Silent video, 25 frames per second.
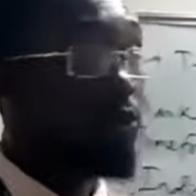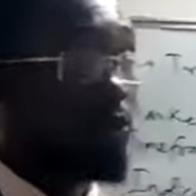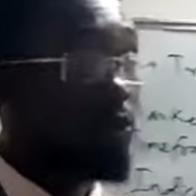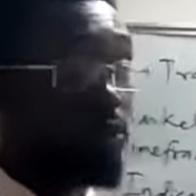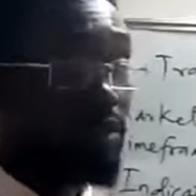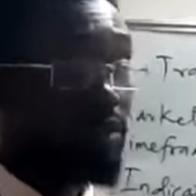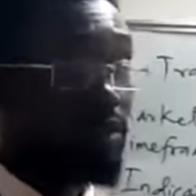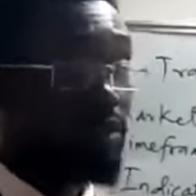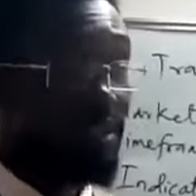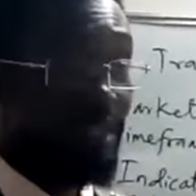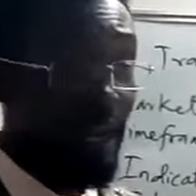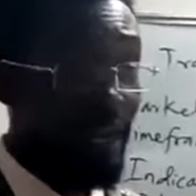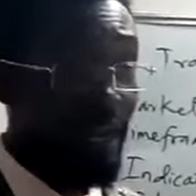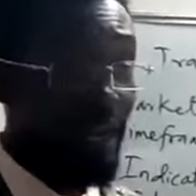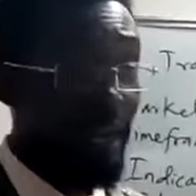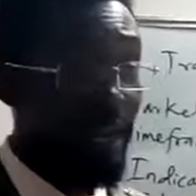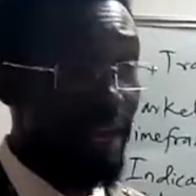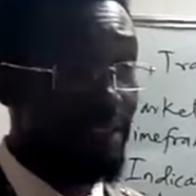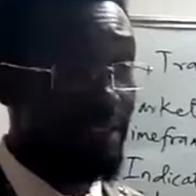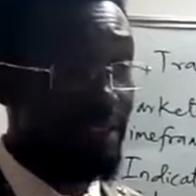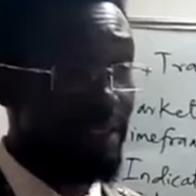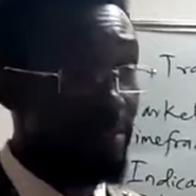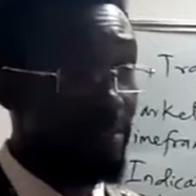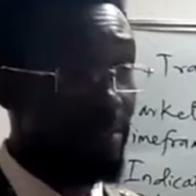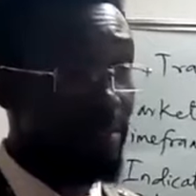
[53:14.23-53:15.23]

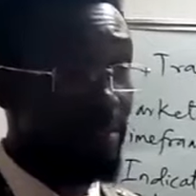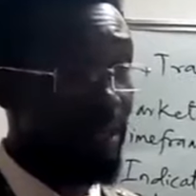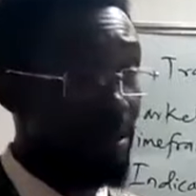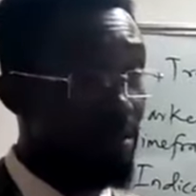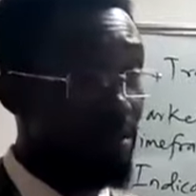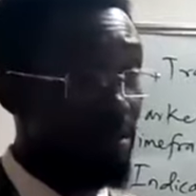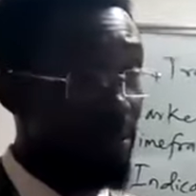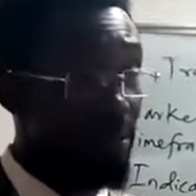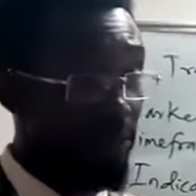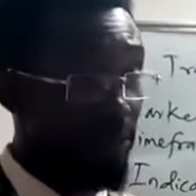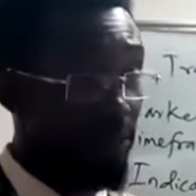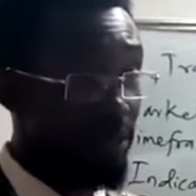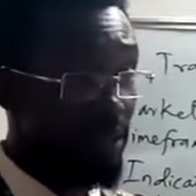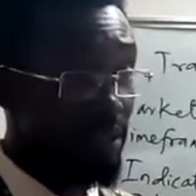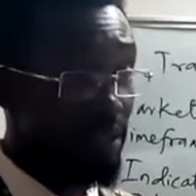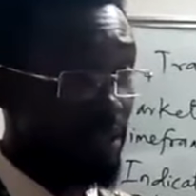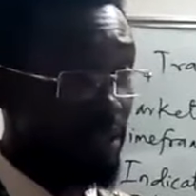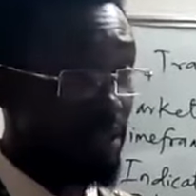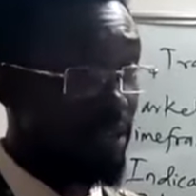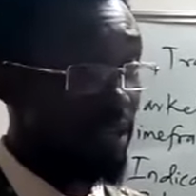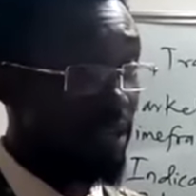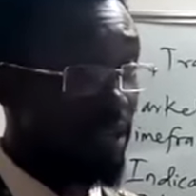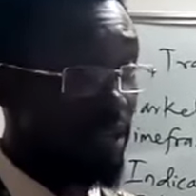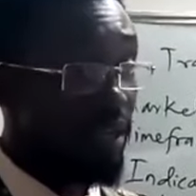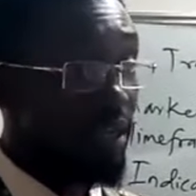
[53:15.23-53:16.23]
Sellers are making money.
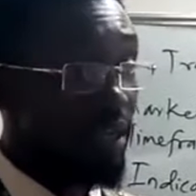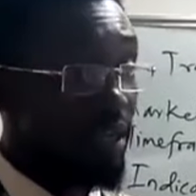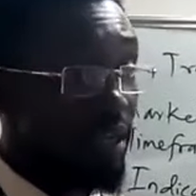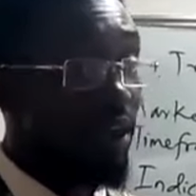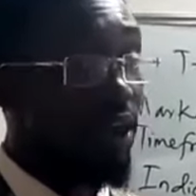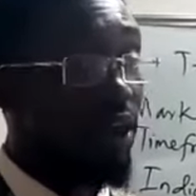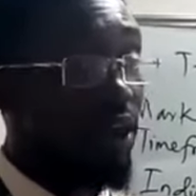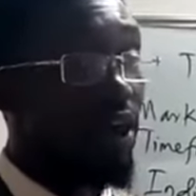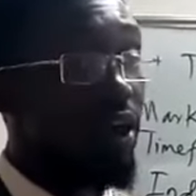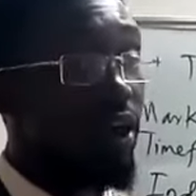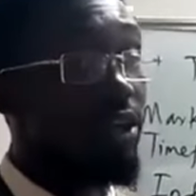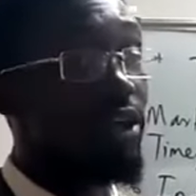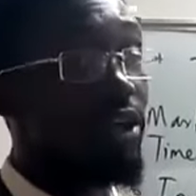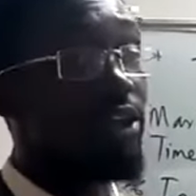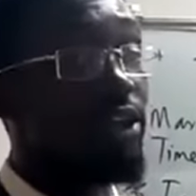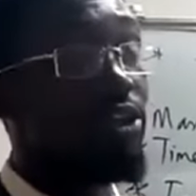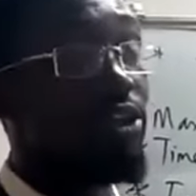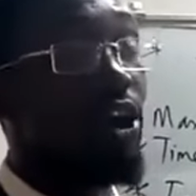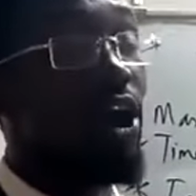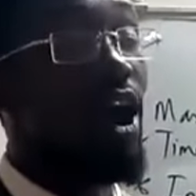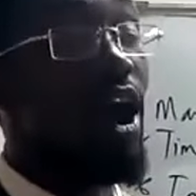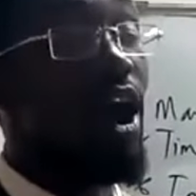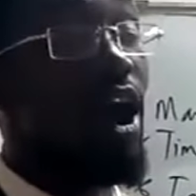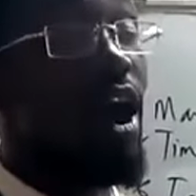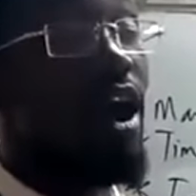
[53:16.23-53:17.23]

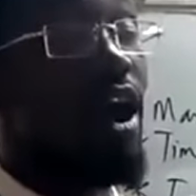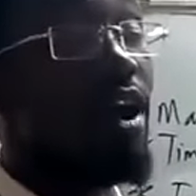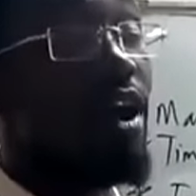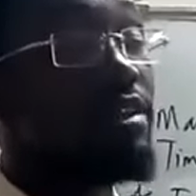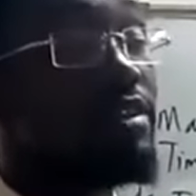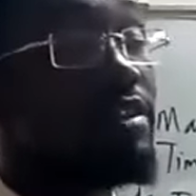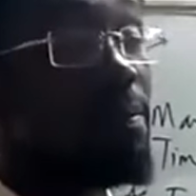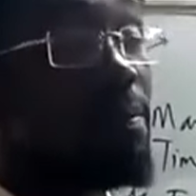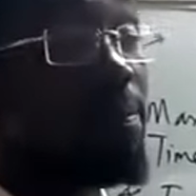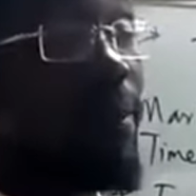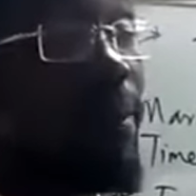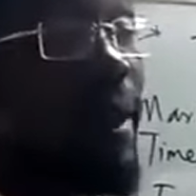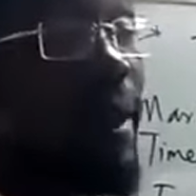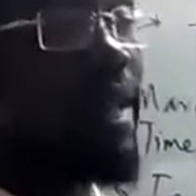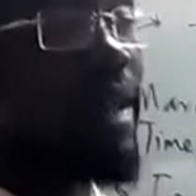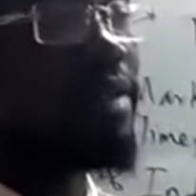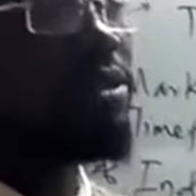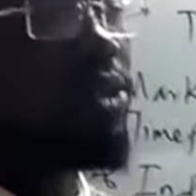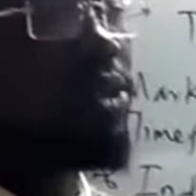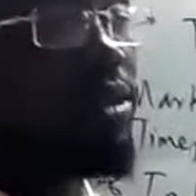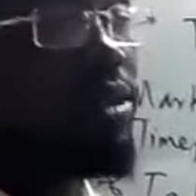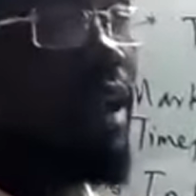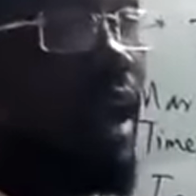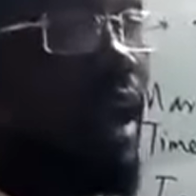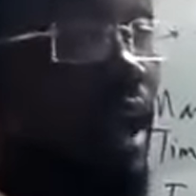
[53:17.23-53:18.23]
It all depends
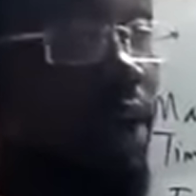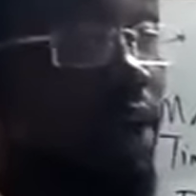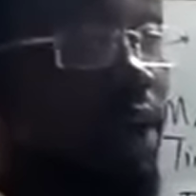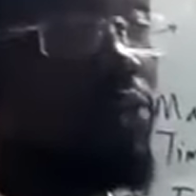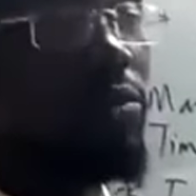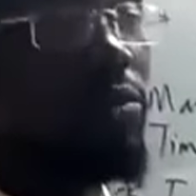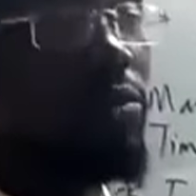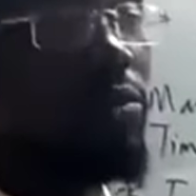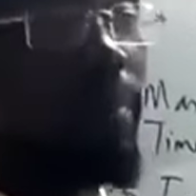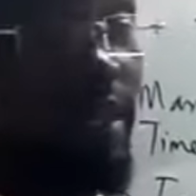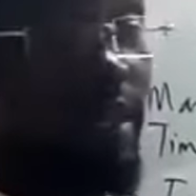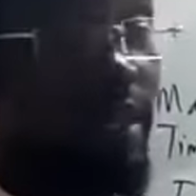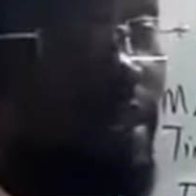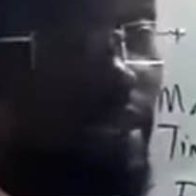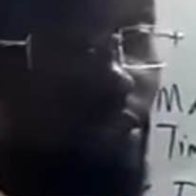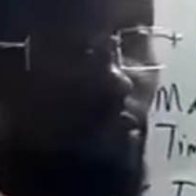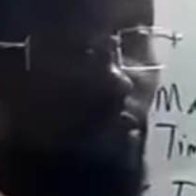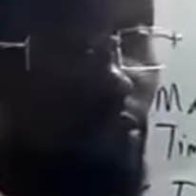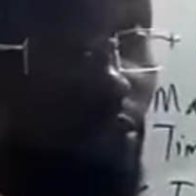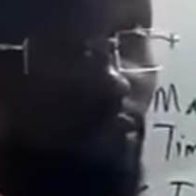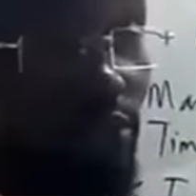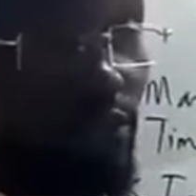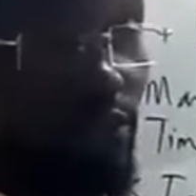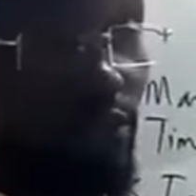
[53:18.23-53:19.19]
on how you manage your